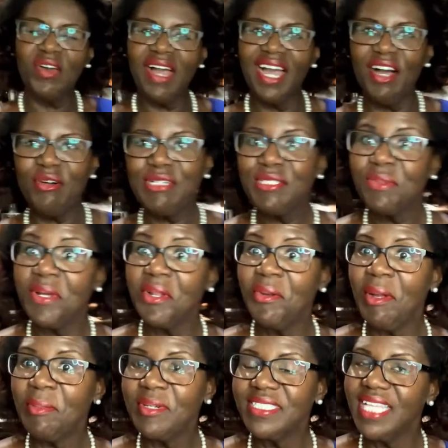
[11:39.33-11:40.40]
you. I always want to
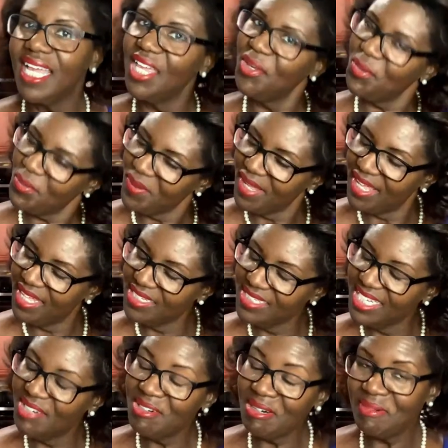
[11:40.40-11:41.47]
represent you well
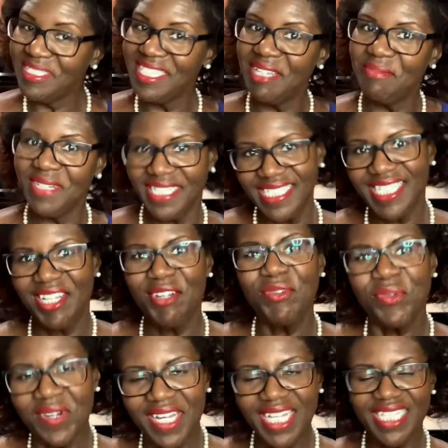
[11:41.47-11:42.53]
and represent
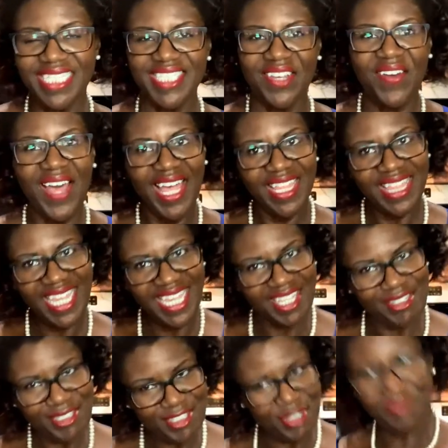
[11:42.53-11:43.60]
myself well. So
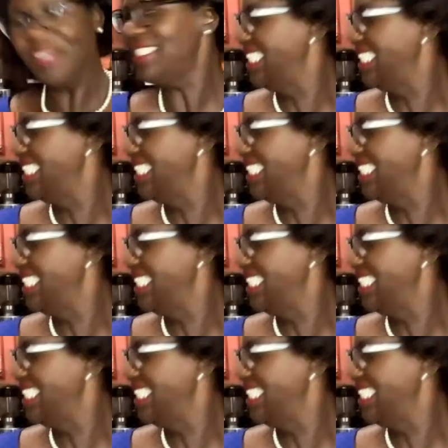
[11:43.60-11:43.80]
thank you so